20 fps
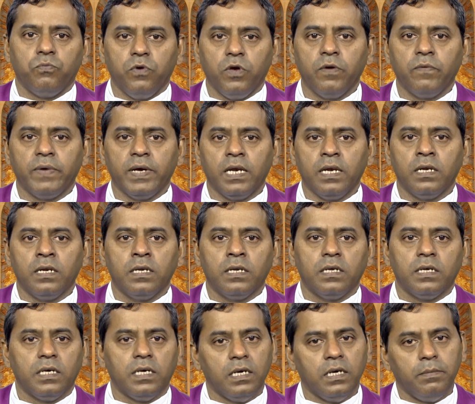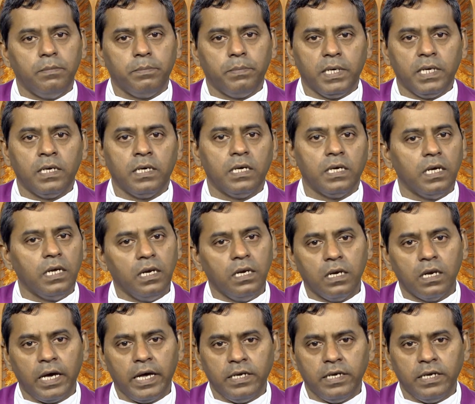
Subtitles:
we will be in